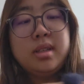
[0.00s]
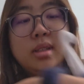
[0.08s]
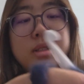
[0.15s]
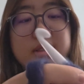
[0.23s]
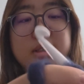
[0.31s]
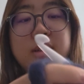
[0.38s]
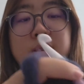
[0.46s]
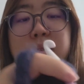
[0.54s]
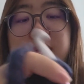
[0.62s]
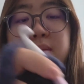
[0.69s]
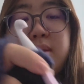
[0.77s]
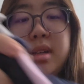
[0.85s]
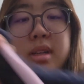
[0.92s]

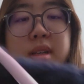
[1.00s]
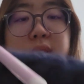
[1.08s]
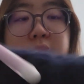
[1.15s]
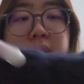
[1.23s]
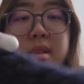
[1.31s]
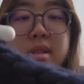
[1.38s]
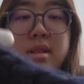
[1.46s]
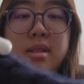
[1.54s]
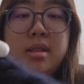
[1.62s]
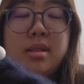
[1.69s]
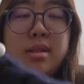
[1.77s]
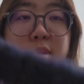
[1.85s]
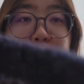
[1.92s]
So I
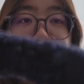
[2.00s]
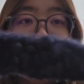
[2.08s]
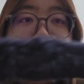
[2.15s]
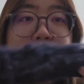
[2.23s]
don't know.